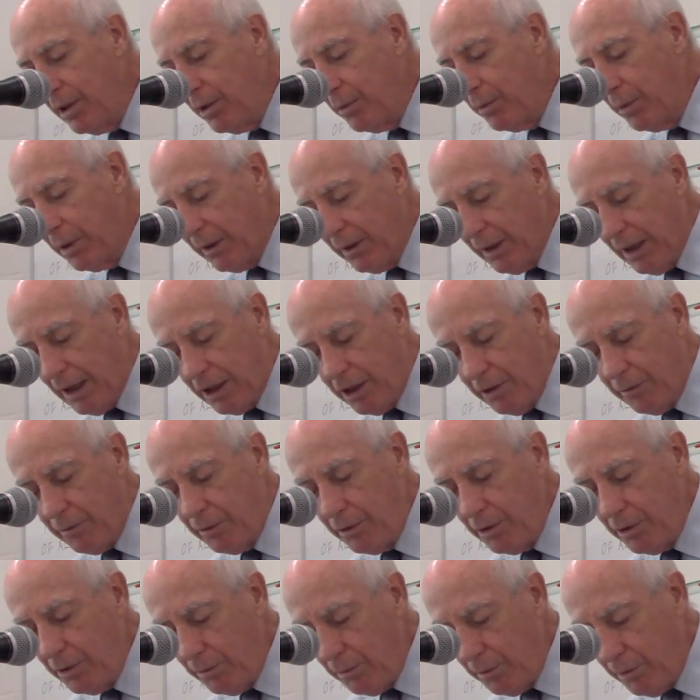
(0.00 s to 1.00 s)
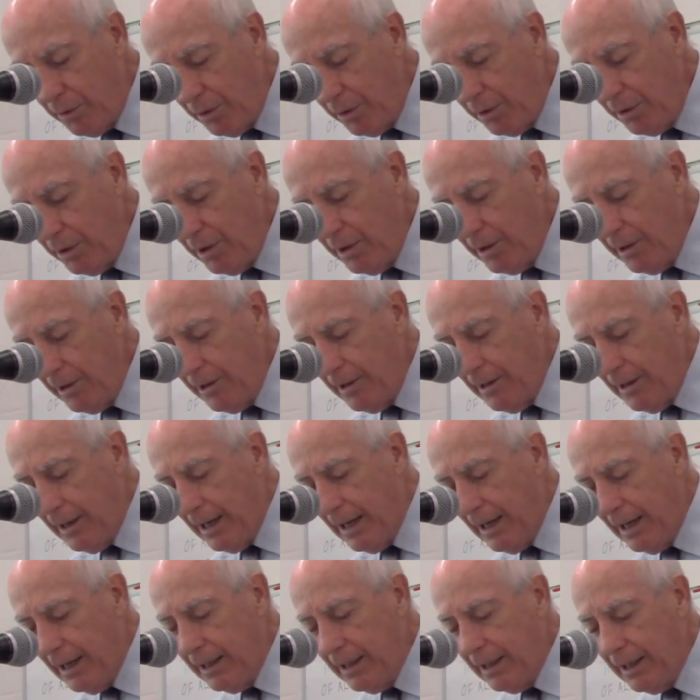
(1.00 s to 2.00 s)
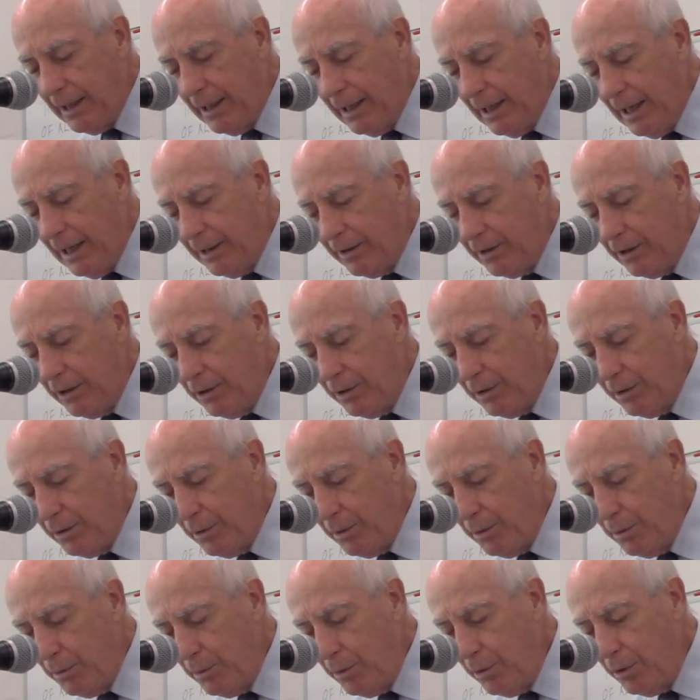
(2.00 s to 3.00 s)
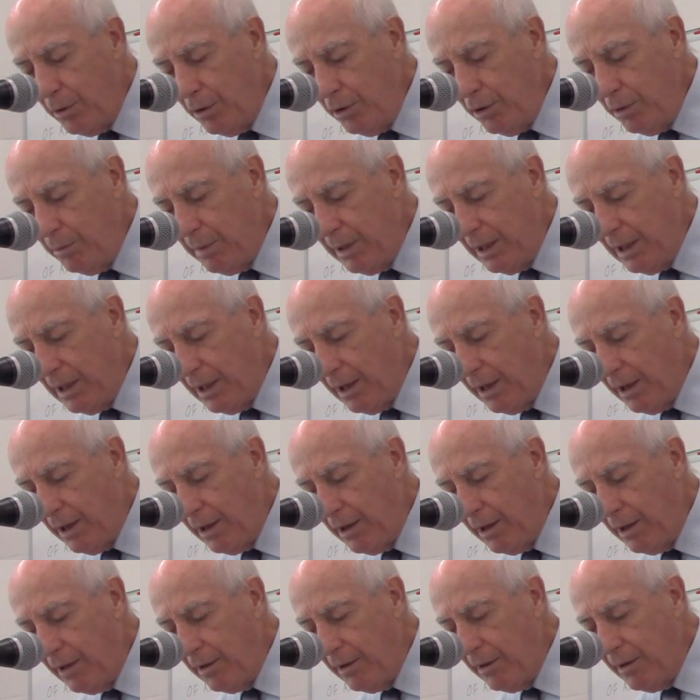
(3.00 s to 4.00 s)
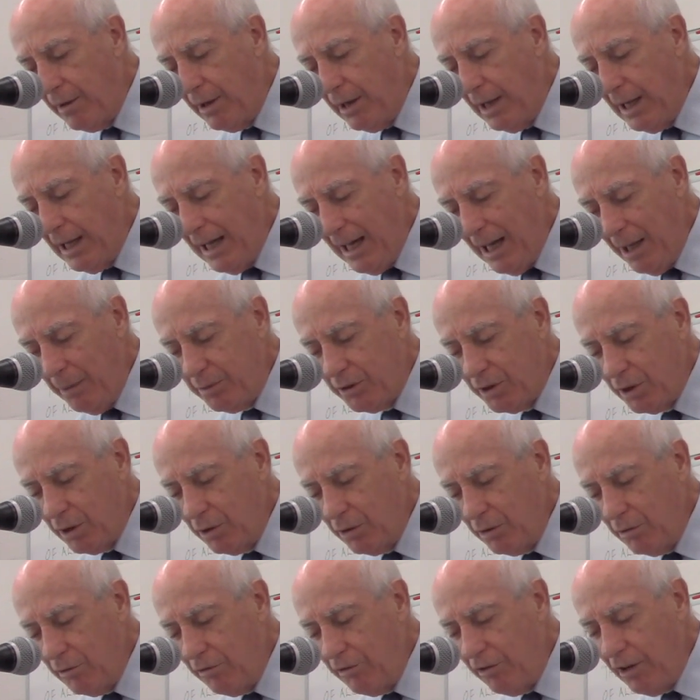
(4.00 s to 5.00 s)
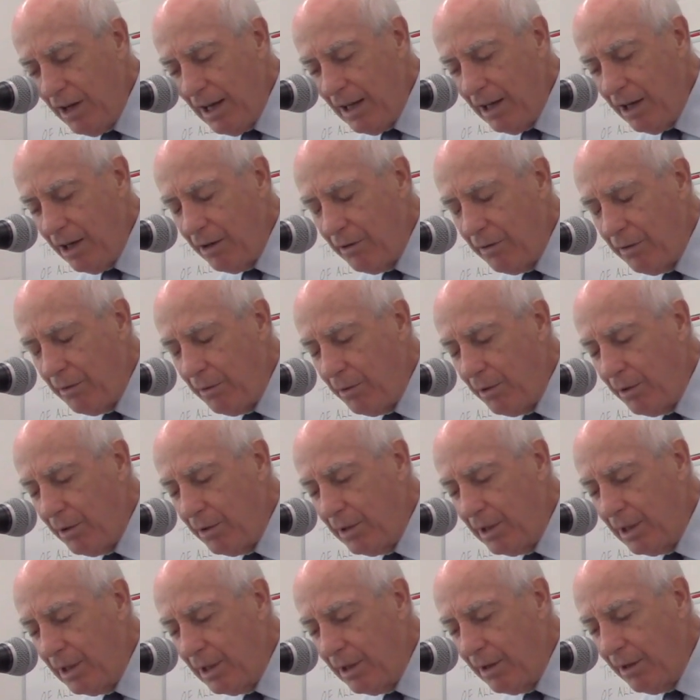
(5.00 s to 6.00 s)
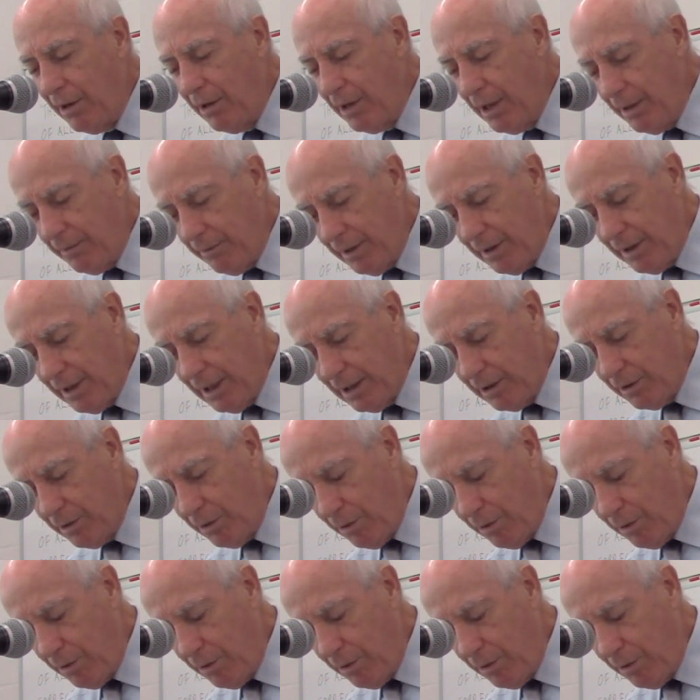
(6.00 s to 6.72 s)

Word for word: We thank you for your word. And let your word be our absolute final authority on everything,